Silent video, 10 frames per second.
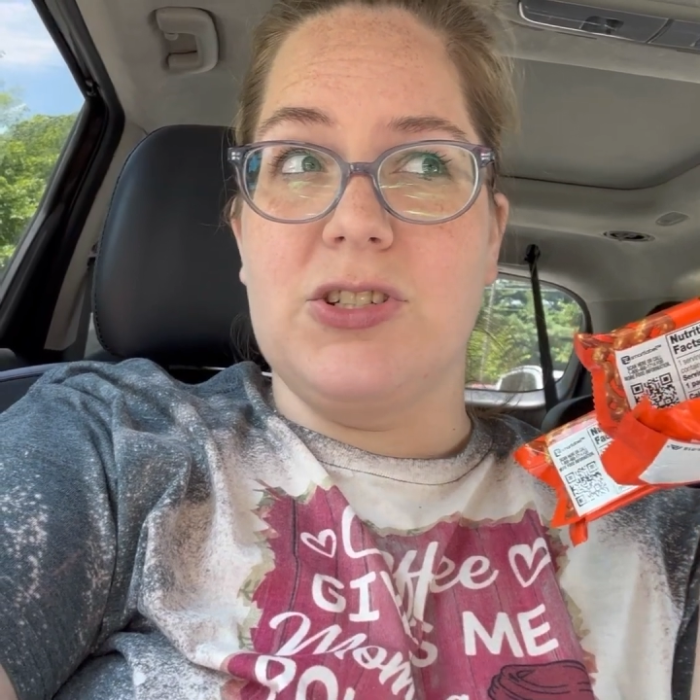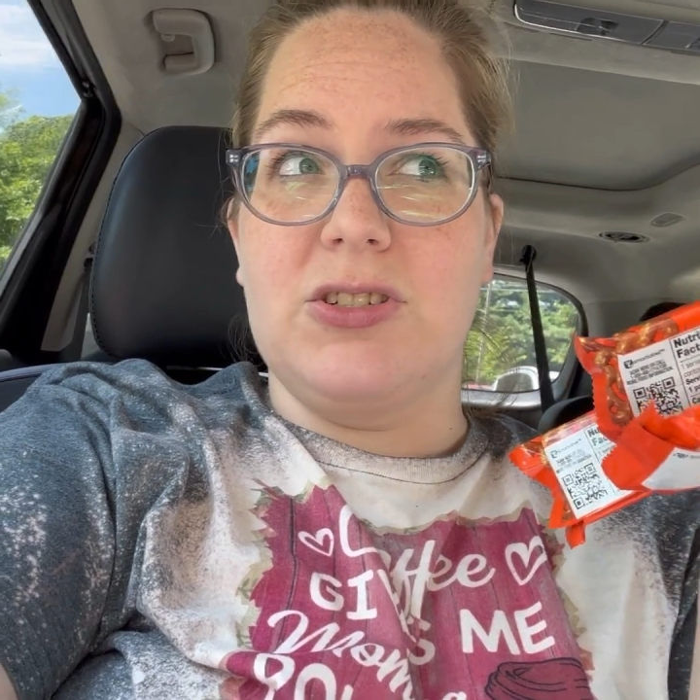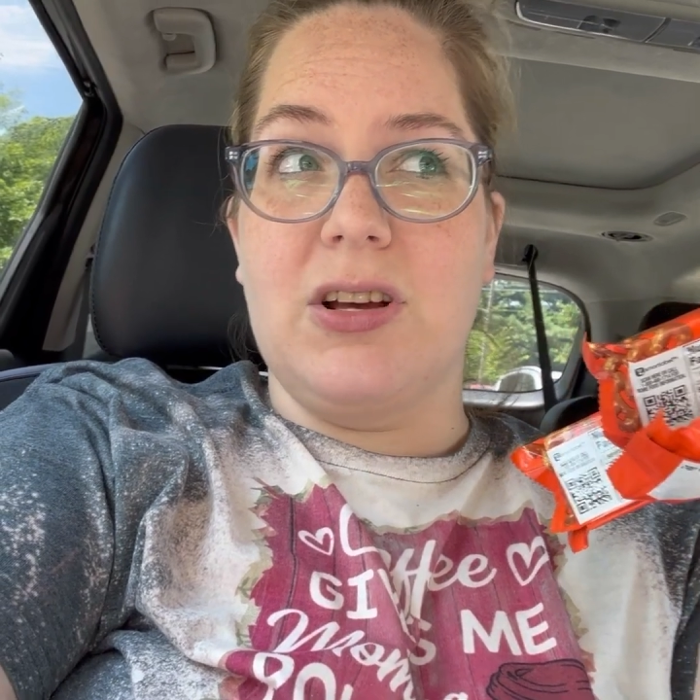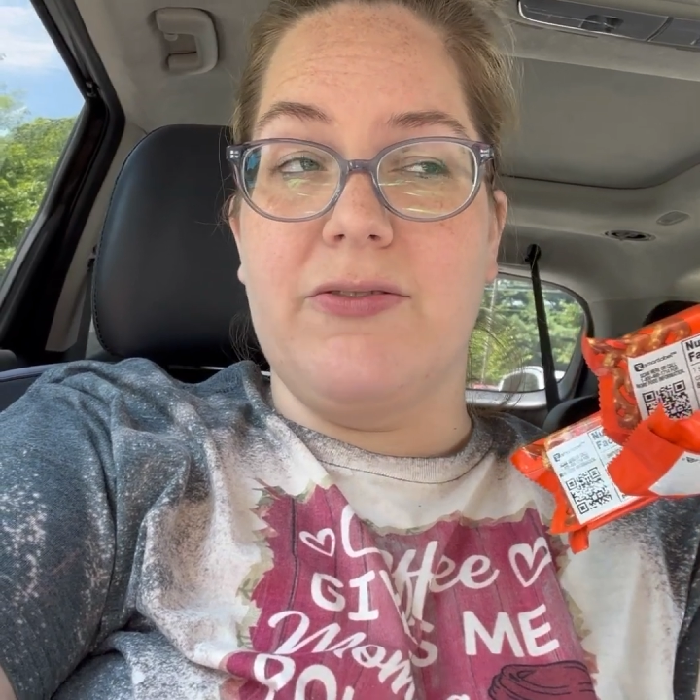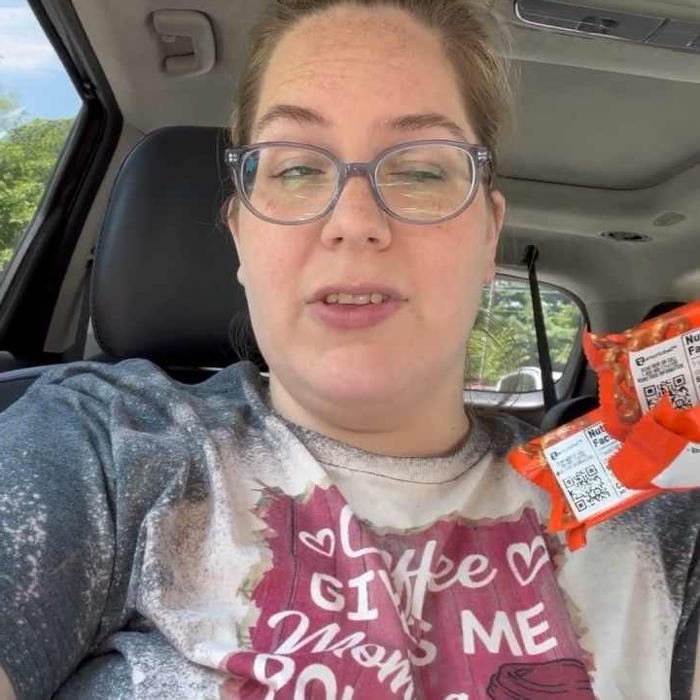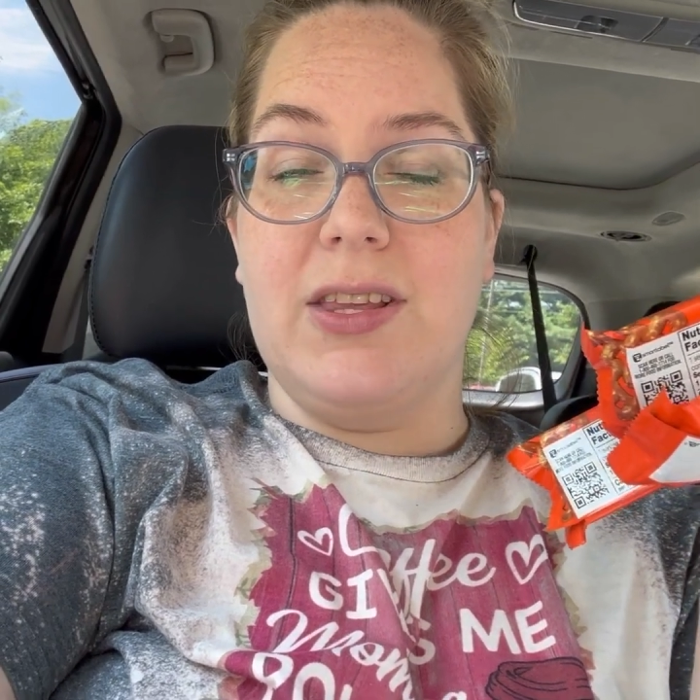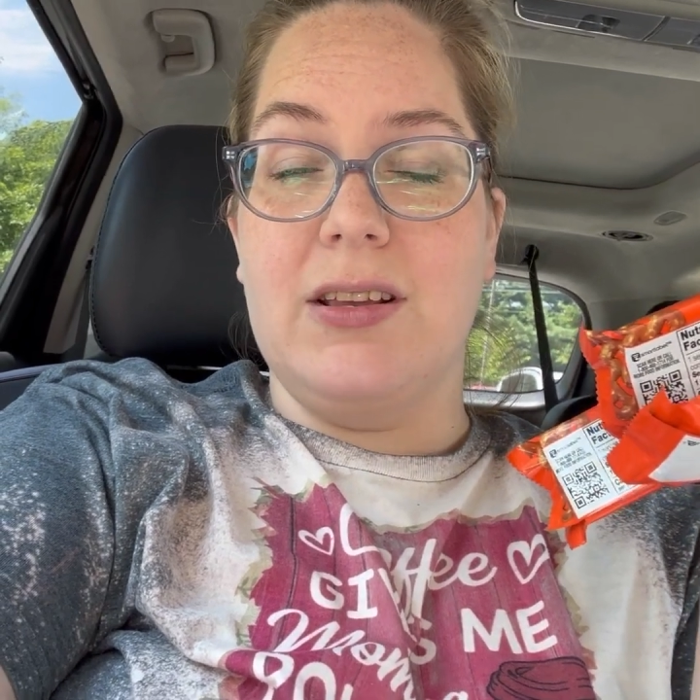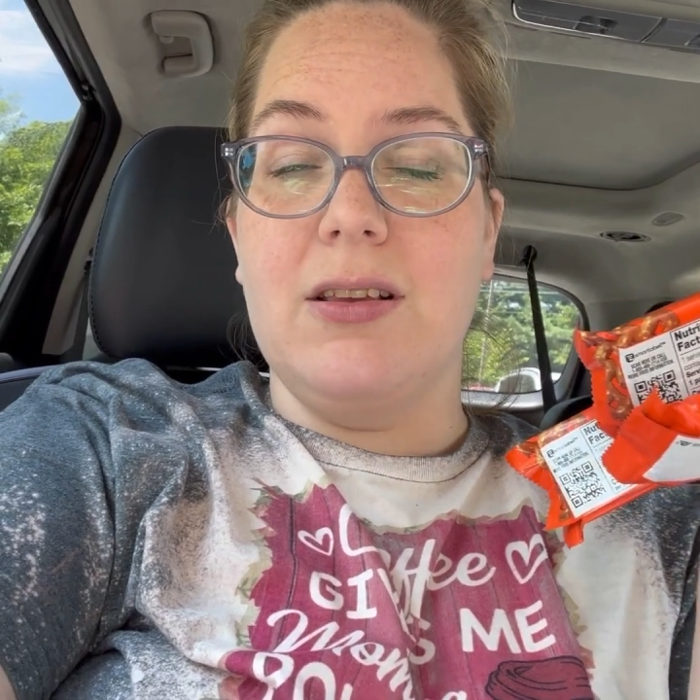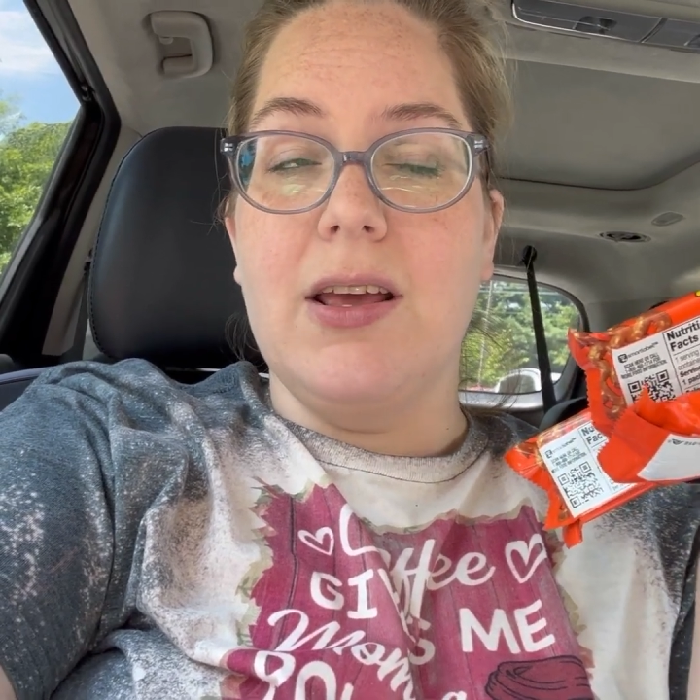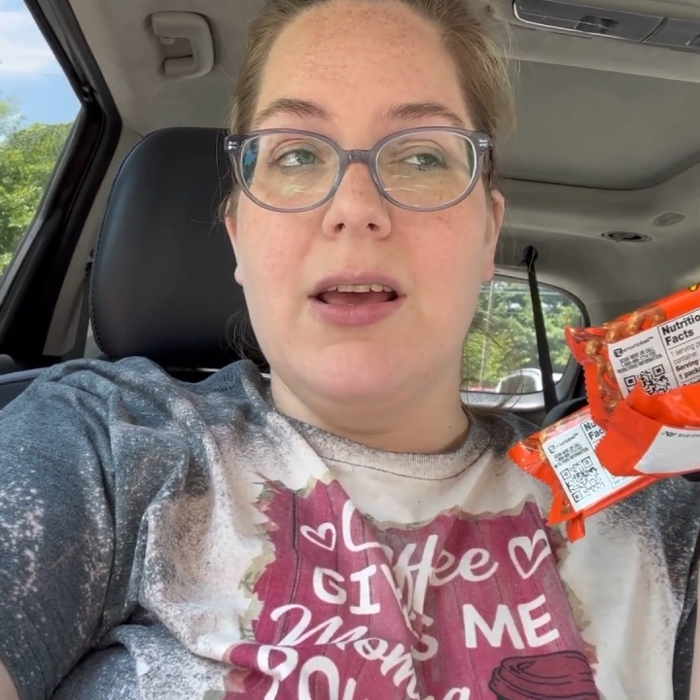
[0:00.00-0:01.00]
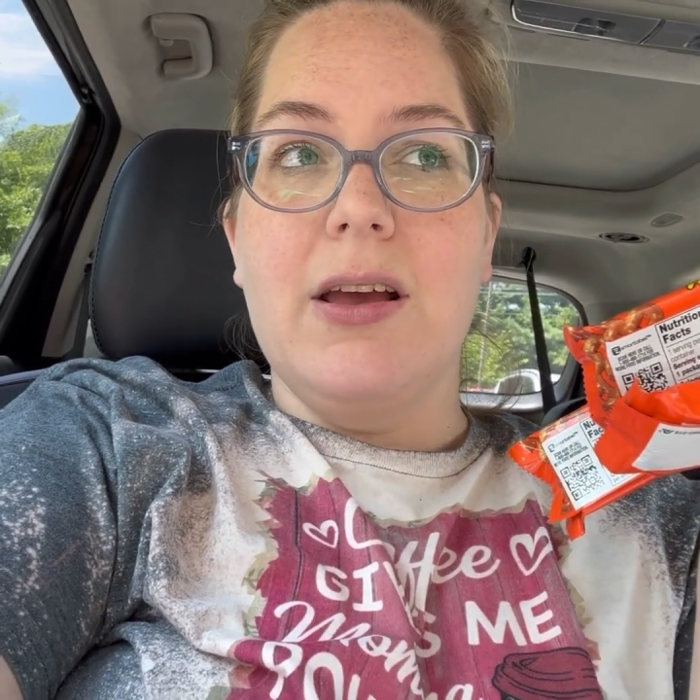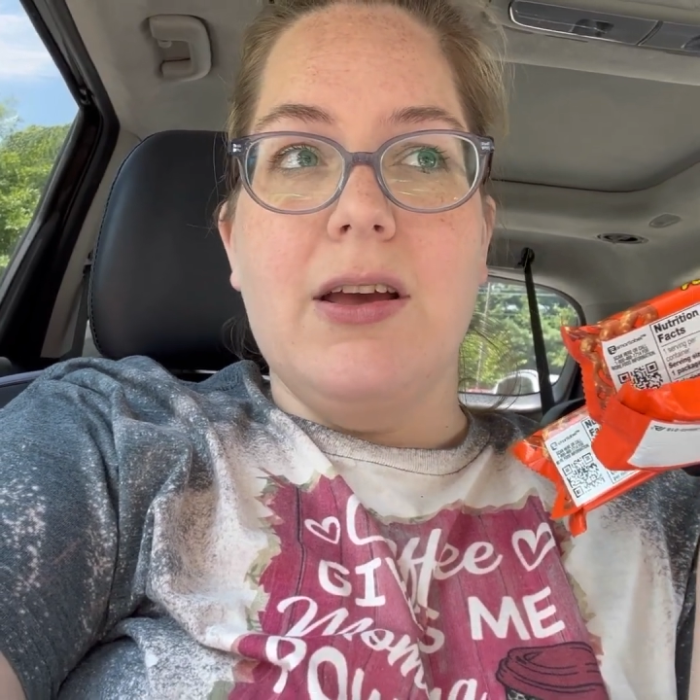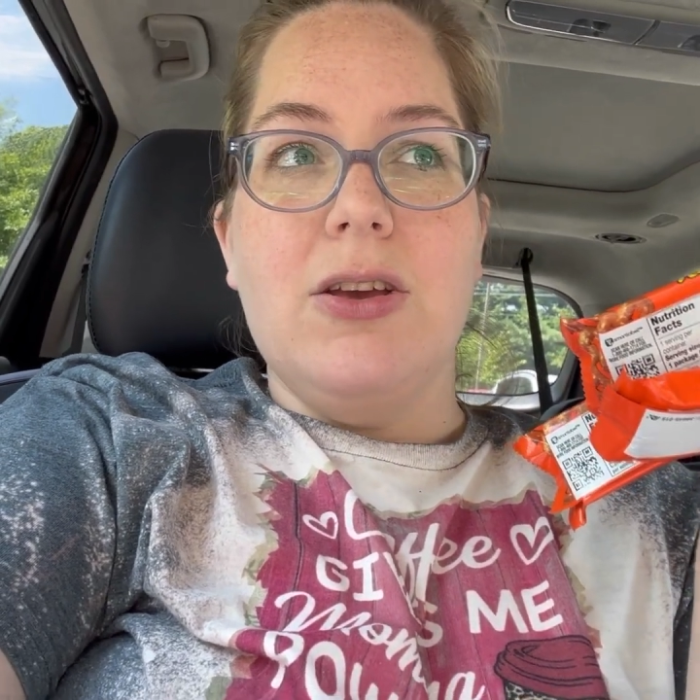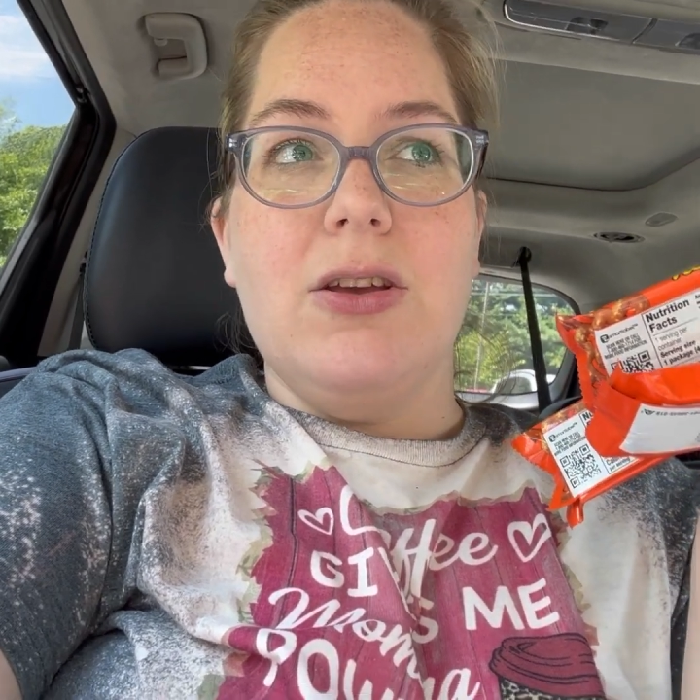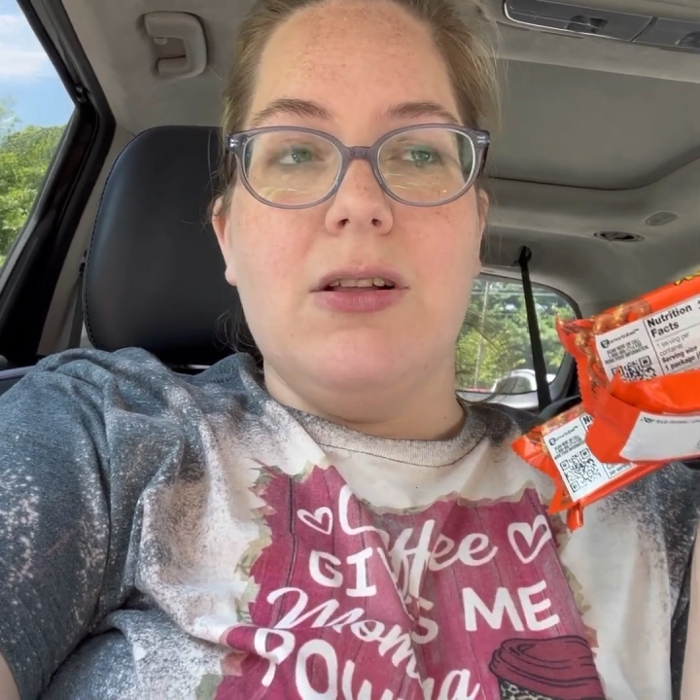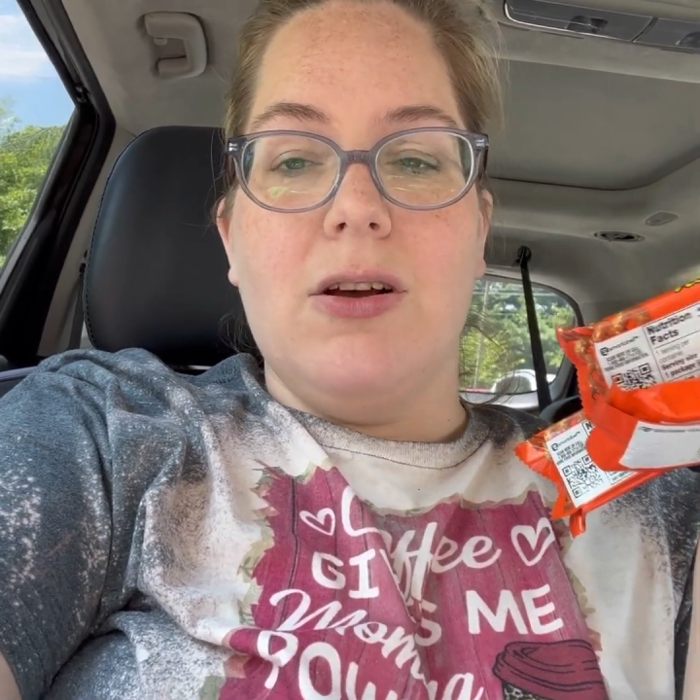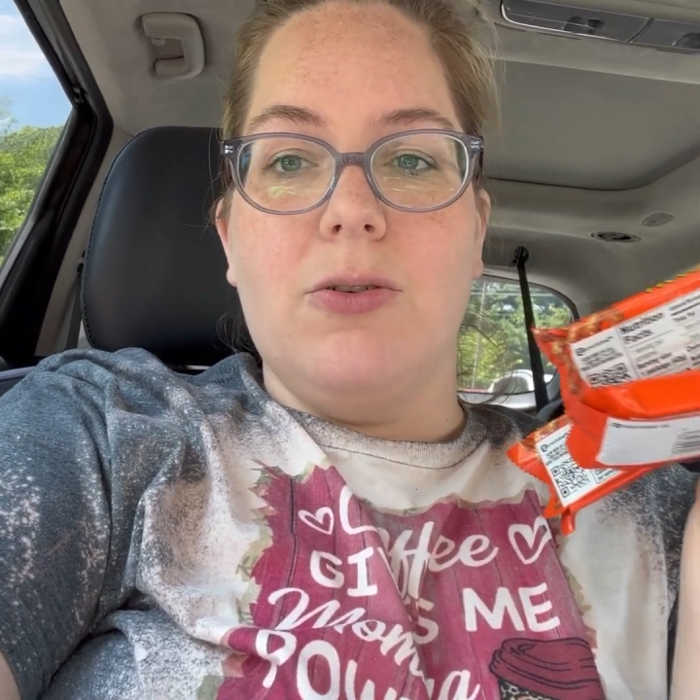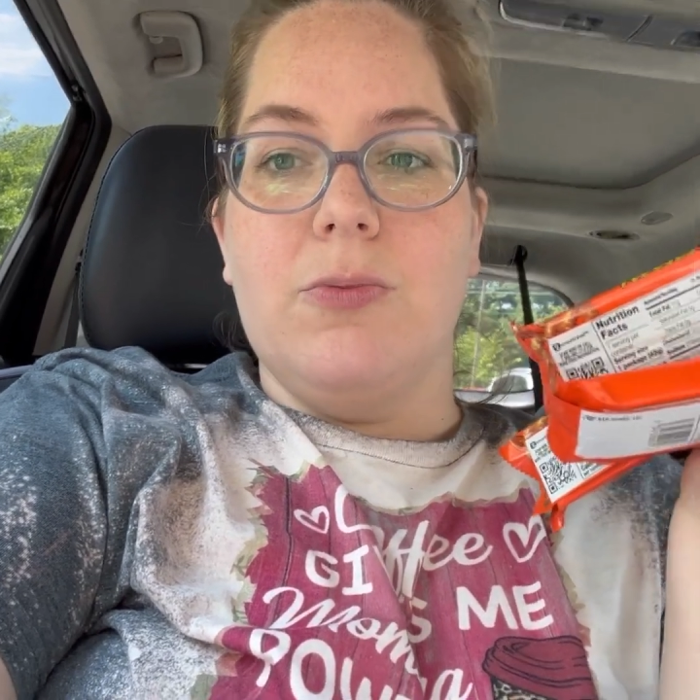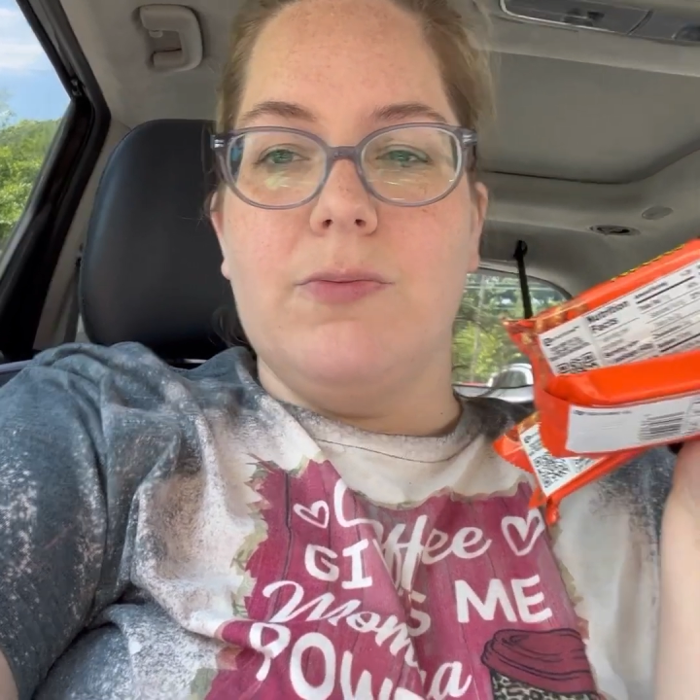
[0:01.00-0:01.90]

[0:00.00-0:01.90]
stuff and then you know